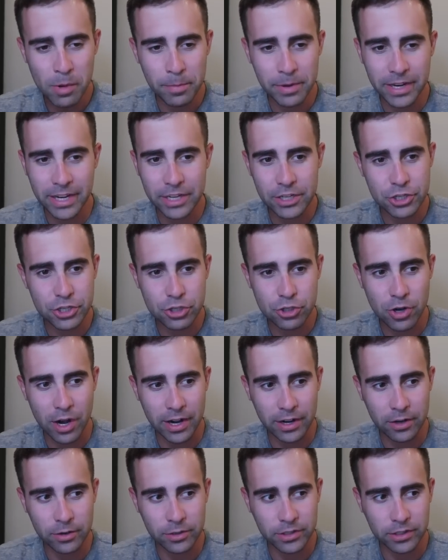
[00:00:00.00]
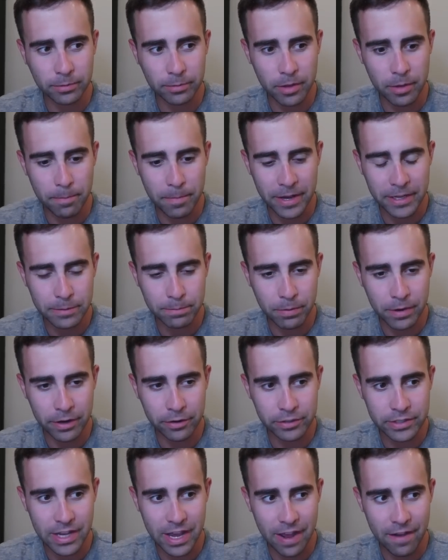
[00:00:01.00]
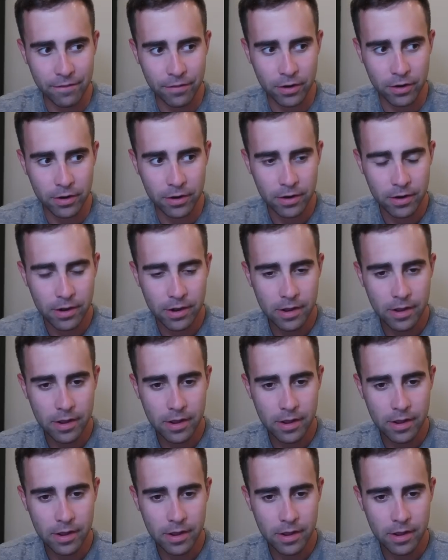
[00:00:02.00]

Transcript: I mean, I could just try to go some of the best players ever